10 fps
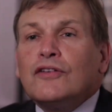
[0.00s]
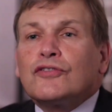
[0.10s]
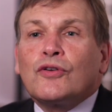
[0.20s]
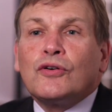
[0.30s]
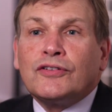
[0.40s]

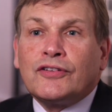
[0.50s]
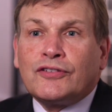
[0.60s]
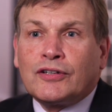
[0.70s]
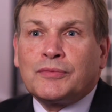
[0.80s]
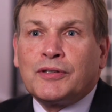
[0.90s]
Stroke is a
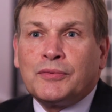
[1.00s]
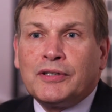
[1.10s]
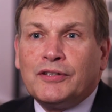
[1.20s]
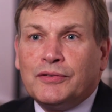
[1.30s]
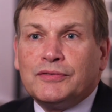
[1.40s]
term that
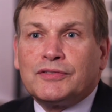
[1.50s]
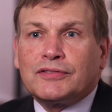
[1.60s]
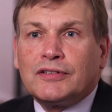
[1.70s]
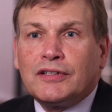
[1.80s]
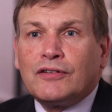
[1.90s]
we
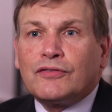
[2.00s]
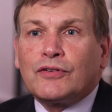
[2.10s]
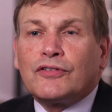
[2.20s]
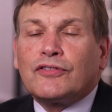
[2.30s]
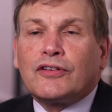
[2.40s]
use
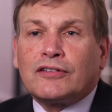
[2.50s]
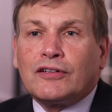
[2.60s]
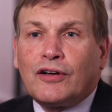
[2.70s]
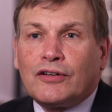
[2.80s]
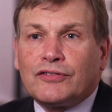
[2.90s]
for a
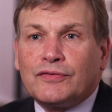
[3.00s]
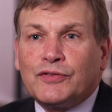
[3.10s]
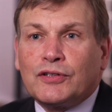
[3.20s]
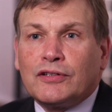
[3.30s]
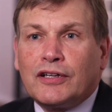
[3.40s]
sudden loss of
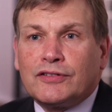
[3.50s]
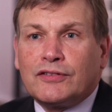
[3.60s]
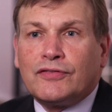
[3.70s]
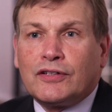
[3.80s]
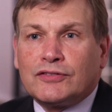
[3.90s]

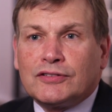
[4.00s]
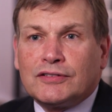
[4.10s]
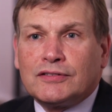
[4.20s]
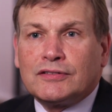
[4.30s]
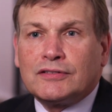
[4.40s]
neurologic
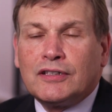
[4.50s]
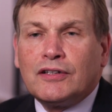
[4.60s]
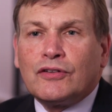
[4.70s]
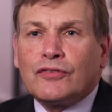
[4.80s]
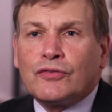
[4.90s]
function.
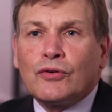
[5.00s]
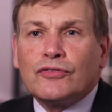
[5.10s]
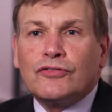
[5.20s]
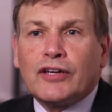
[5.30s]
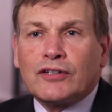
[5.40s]

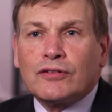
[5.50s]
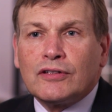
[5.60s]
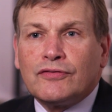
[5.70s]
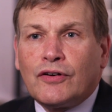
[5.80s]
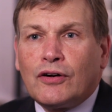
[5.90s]
Strokes
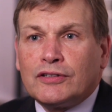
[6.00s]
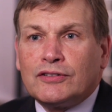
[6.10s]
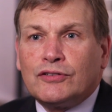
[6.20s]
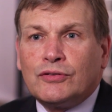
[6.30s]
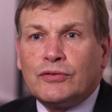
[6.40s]
generally fall
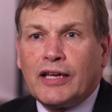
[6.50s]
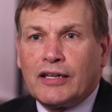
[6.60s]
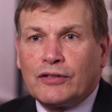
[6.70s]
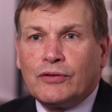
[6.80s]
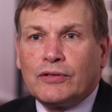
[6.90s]
into two
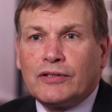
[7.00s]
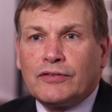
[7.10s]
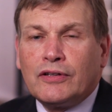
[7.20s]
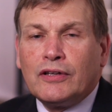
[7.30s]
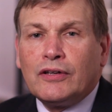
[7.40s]

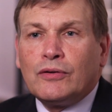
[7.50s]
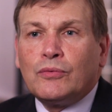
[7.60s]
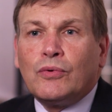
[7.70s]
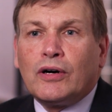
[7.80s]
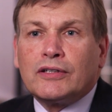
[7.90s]
categories.
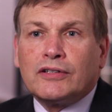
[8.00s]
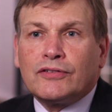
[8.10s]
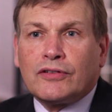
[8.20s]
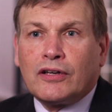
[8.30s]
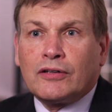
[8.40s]
One
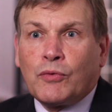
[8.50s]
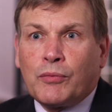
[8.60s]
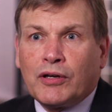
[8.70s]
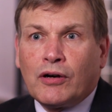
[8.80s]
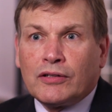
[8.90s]
is
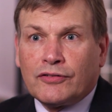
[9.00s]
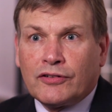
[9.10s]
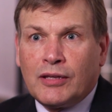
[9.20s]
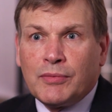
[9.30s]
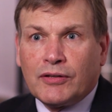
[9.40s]
what we call
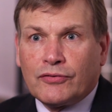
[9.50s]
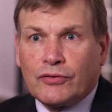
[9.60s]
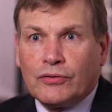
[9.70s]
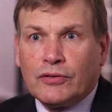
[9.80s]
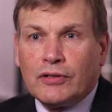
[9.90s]
ischemic
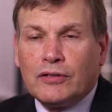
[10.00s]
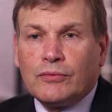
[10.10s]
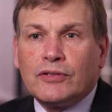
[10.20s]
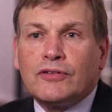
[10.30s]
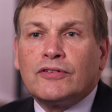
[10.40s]
stroke,
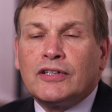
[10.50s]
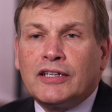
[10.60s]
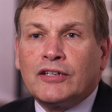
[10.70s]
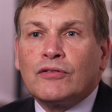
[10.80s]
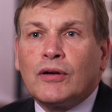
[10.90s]
which is an
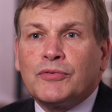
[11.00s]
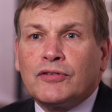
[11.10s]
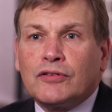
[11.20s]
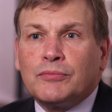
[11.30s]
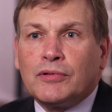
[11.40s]

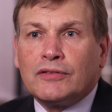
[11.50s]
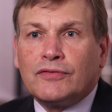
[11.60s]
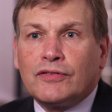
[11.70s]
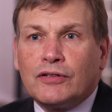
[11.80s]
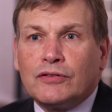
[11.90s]
interruption of blood
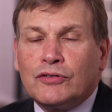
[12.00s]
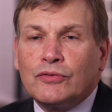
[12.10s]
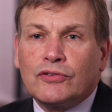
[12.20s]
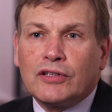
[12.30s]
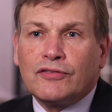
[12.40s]
flow,
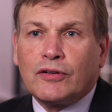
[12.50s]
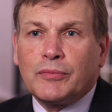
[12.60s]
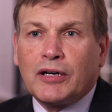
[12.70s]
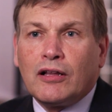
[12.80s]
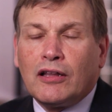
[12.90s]
usually
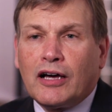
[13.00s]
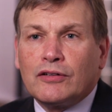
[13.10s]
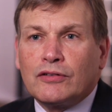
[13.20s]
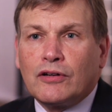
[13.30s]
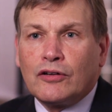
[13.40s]
from a
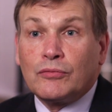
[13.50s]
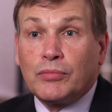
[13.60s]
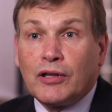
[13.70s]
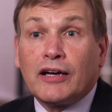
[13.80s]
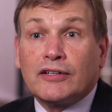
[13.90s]
clot or other
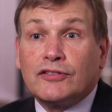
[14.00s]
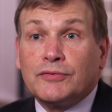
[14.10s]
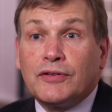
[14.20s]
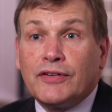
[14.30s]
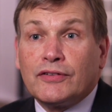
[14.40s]
blockage
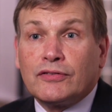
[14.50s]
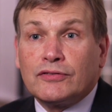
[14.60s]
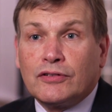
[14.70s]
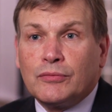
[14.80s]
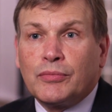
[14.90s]
of a vessel
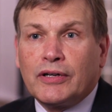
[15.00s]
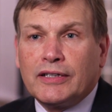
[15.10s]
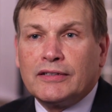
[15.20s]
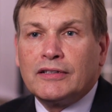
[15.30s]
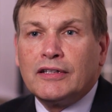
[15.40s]
to the
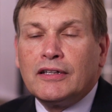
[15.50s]
brain.